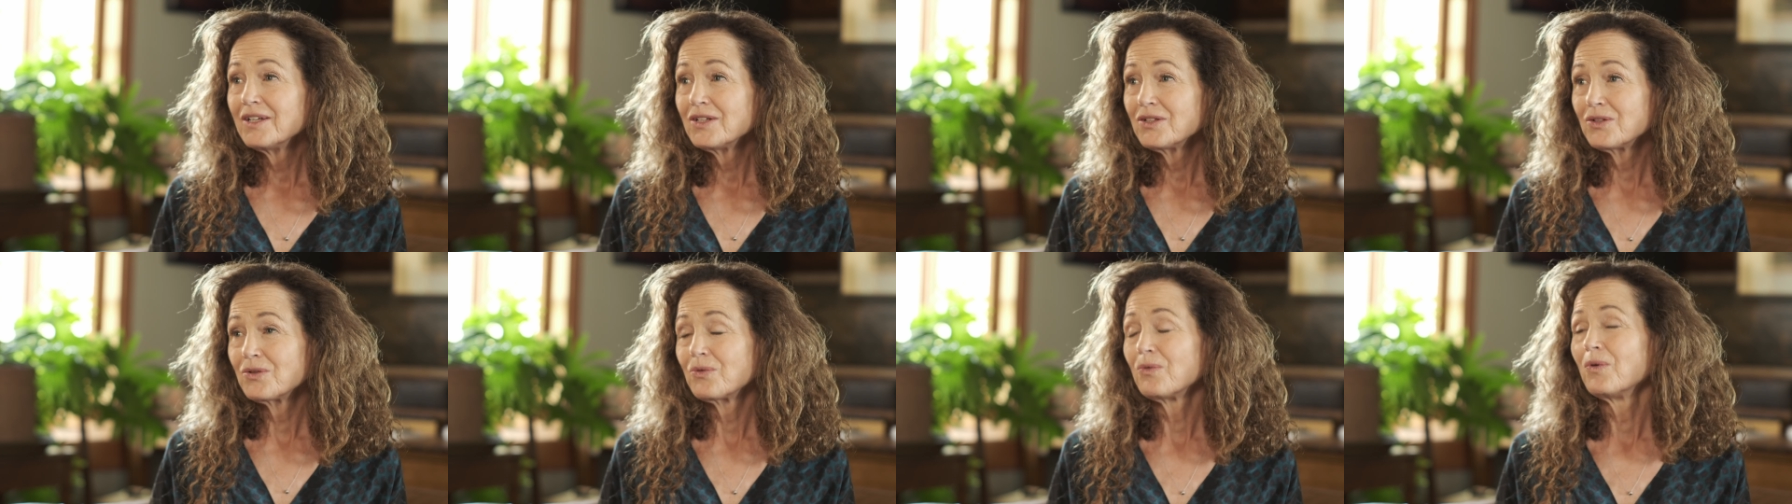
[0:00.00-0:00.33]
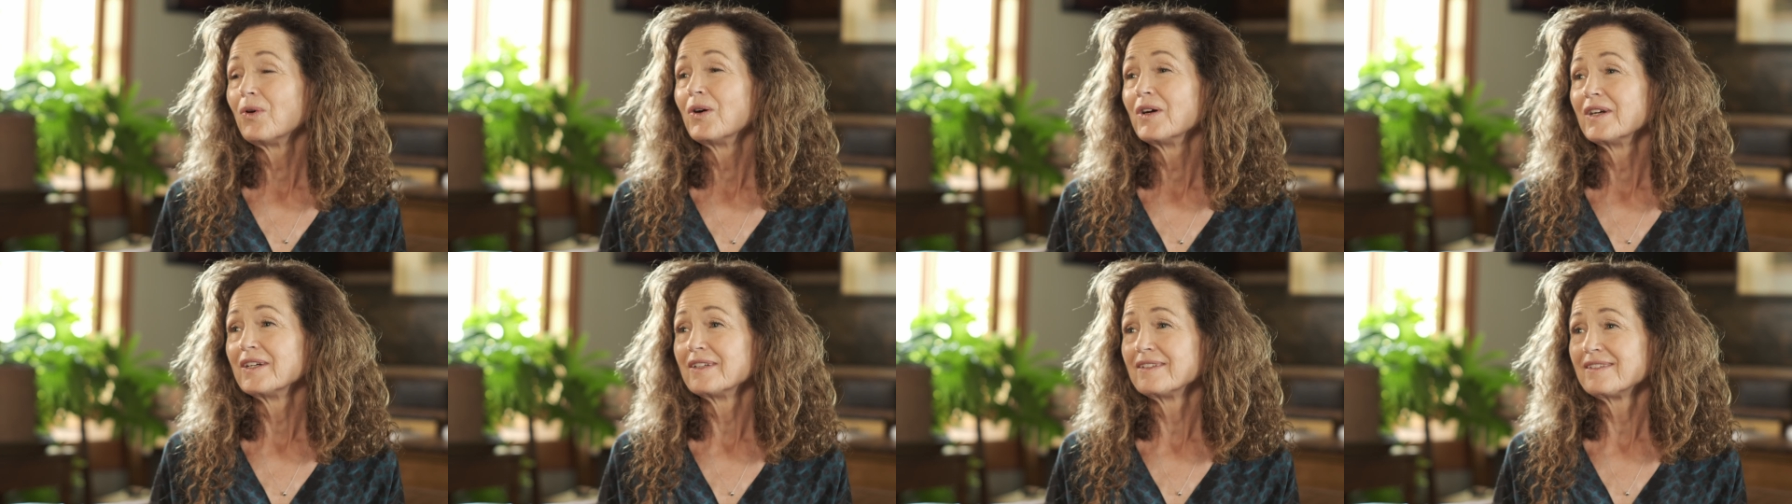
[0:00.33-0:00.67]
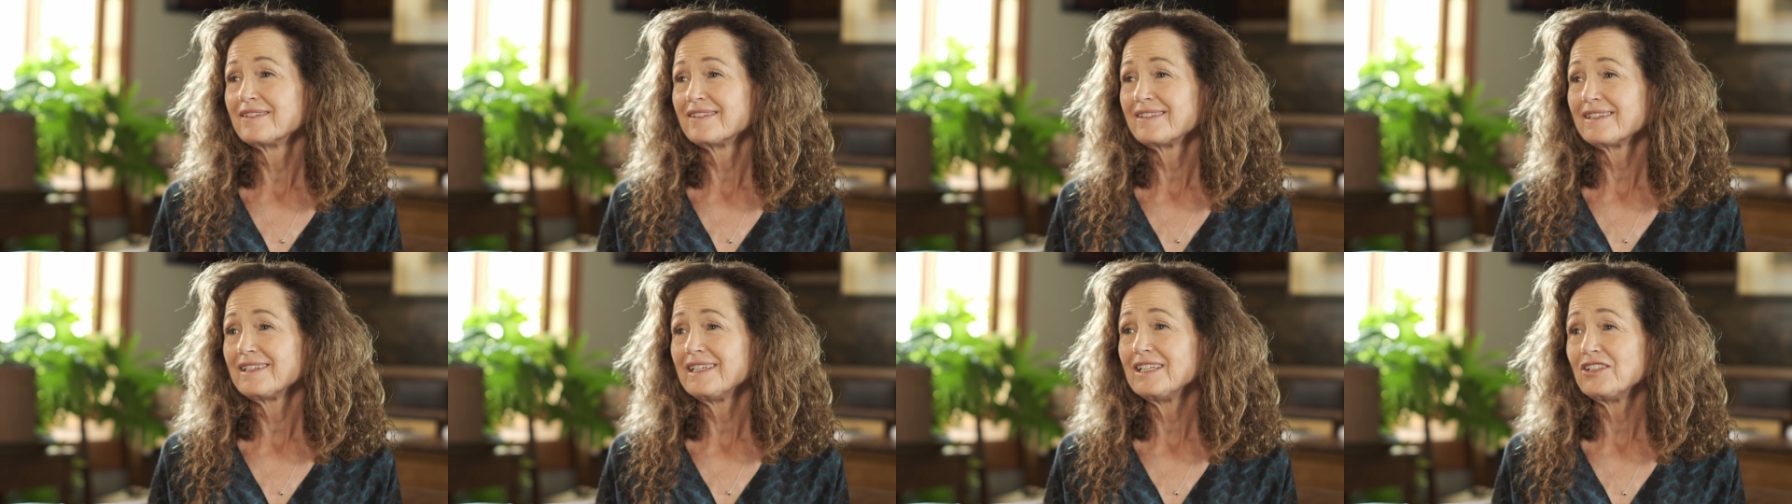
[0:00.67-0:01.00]

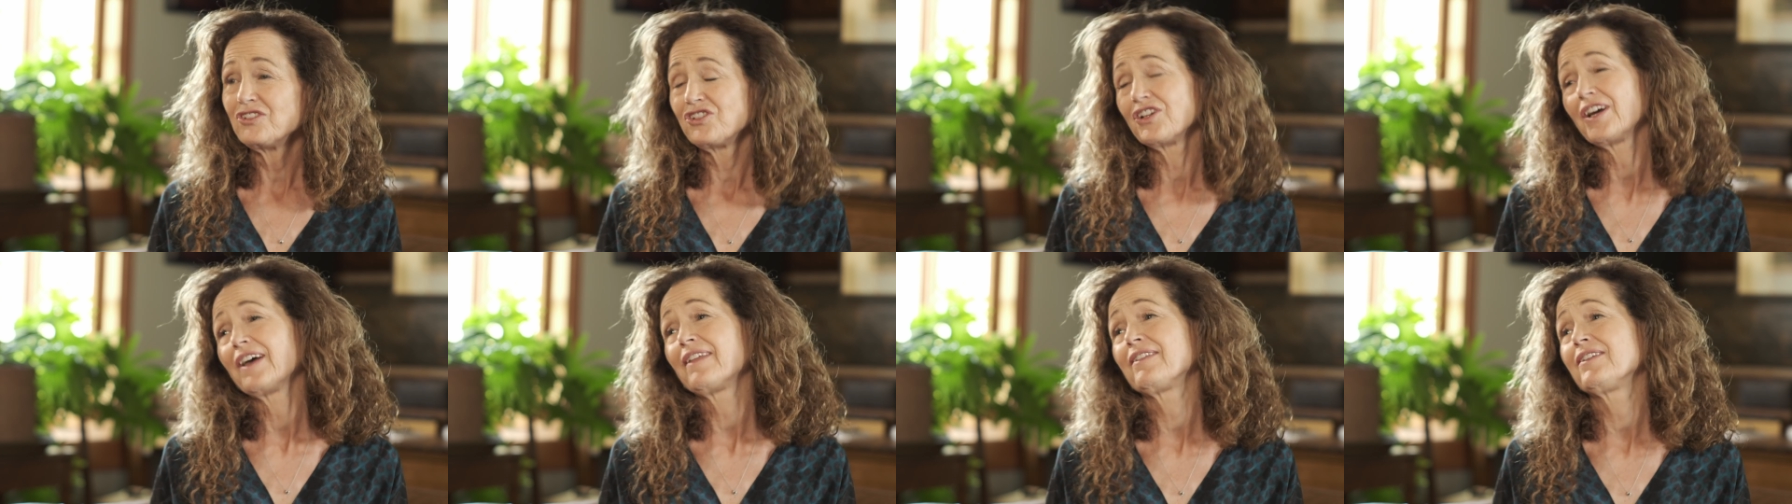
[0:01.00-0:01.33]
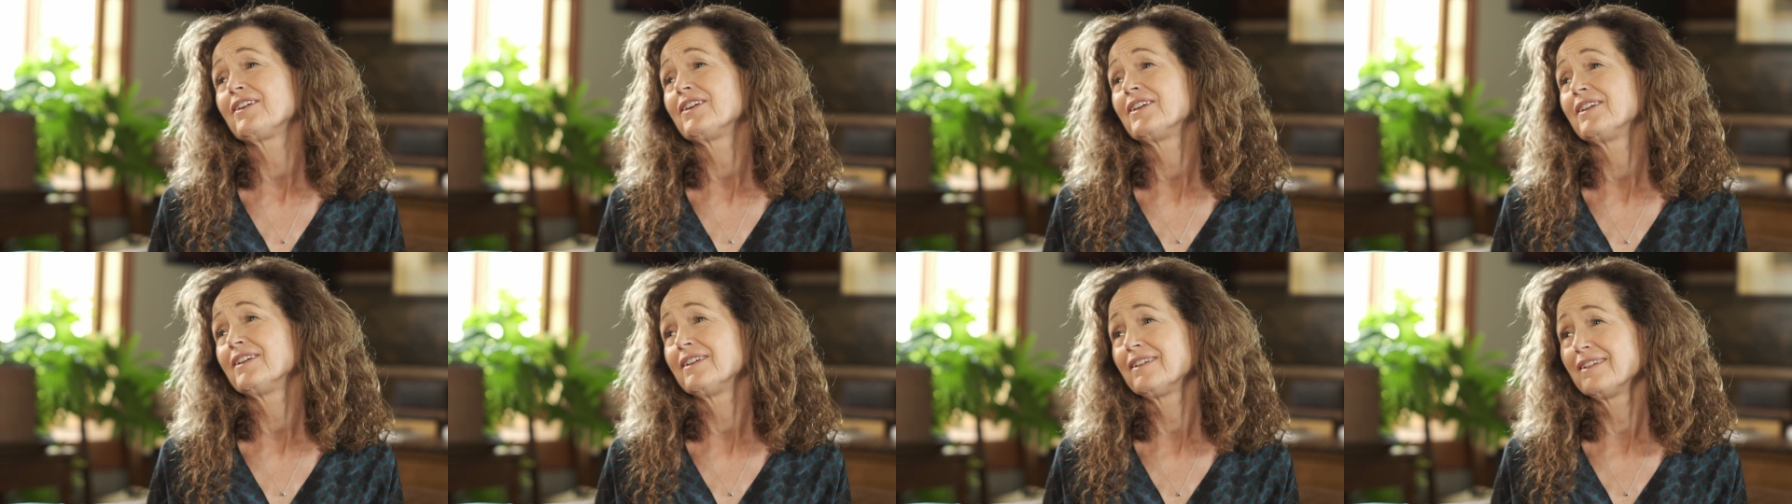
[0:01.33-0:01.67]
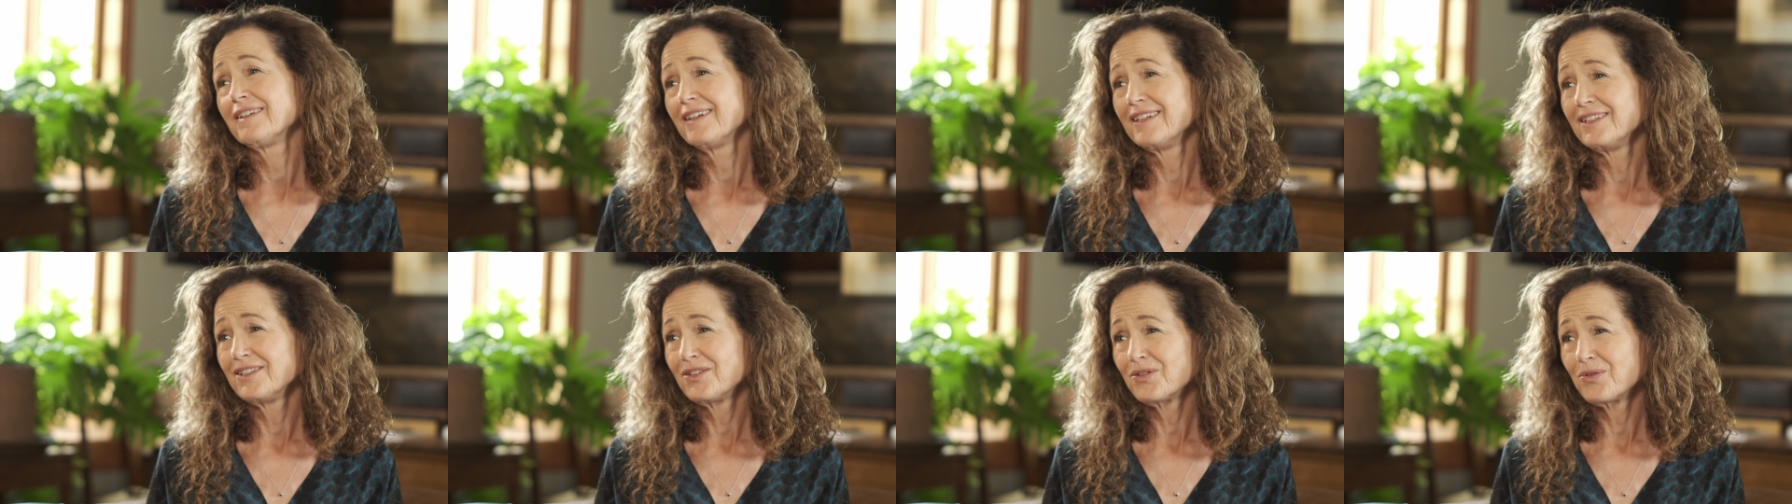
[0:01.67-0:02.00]
towards each other
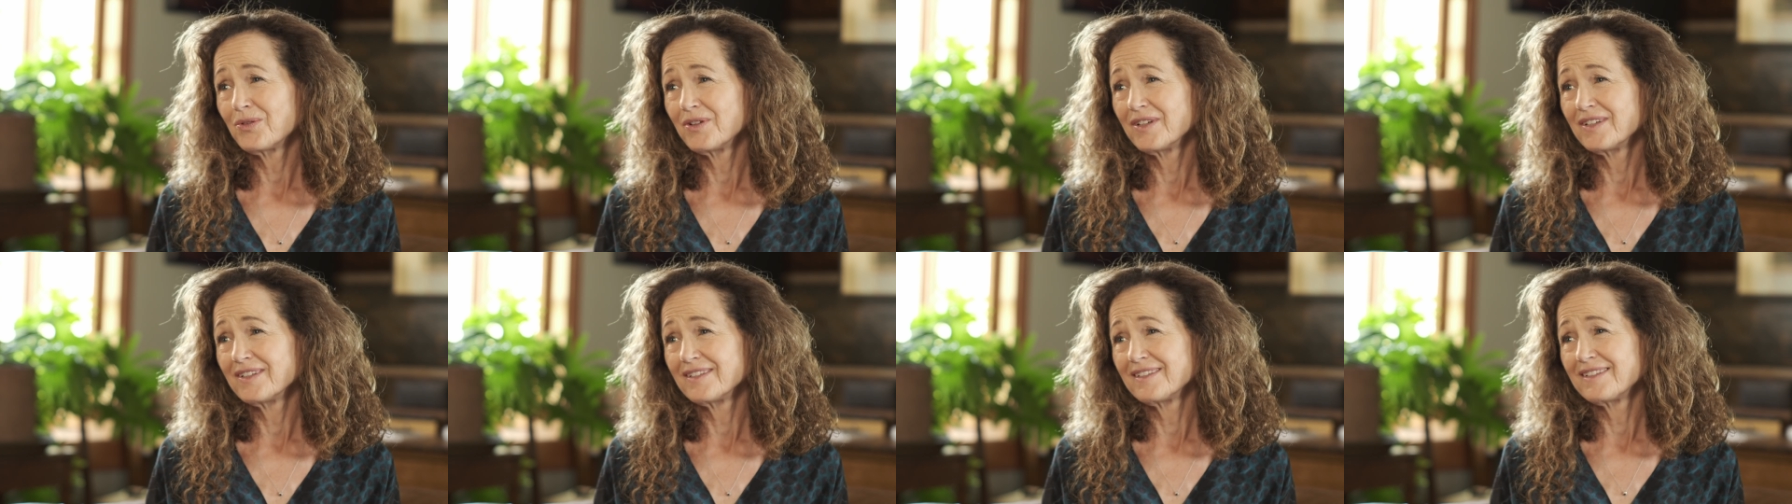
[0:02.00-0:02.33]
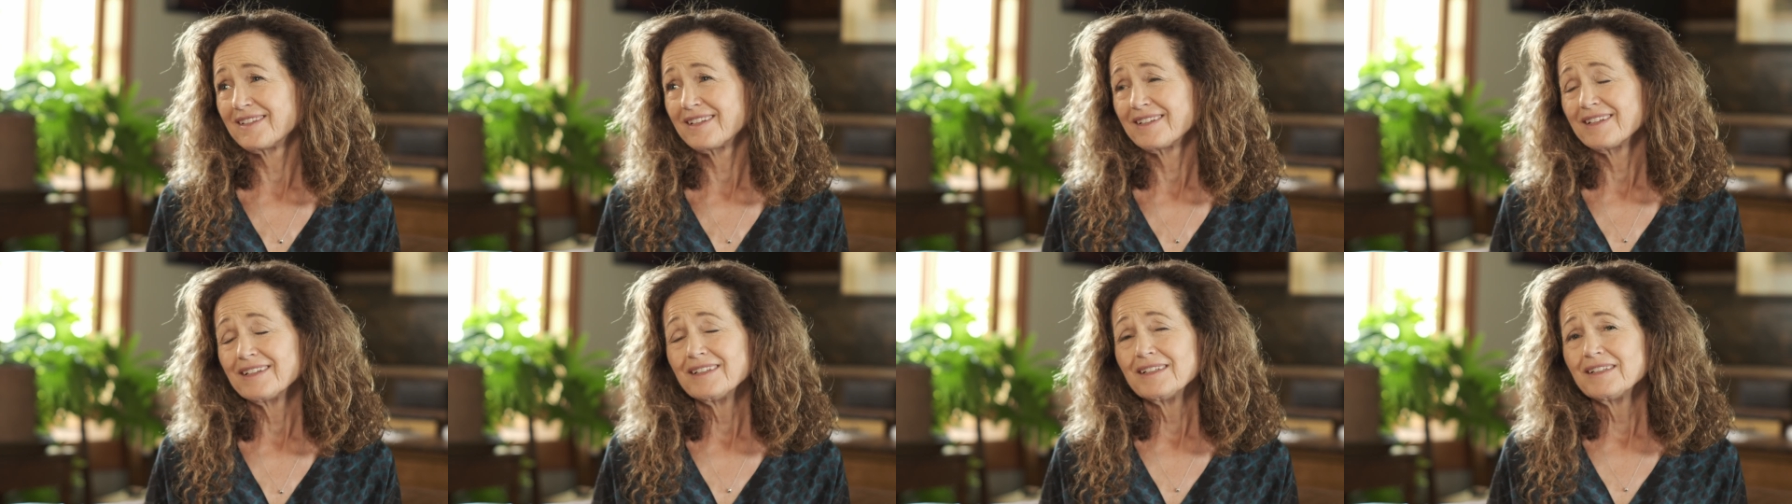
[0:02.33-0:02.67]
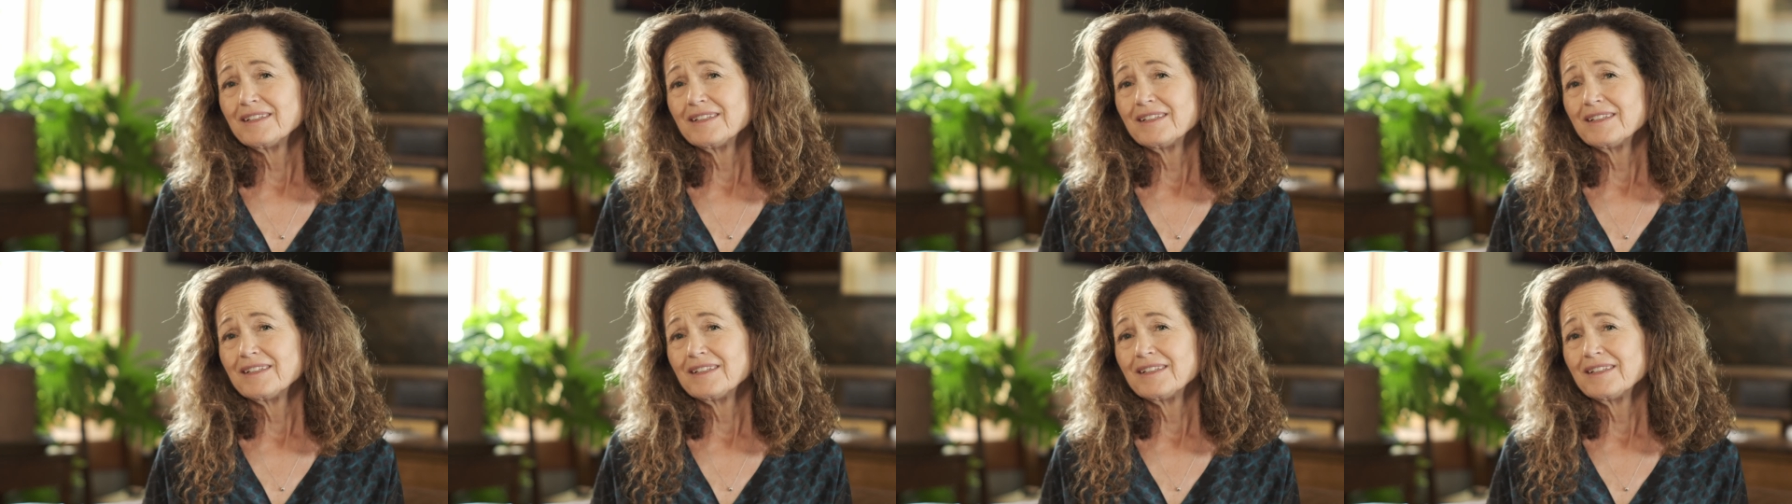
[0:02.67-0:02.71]
and towards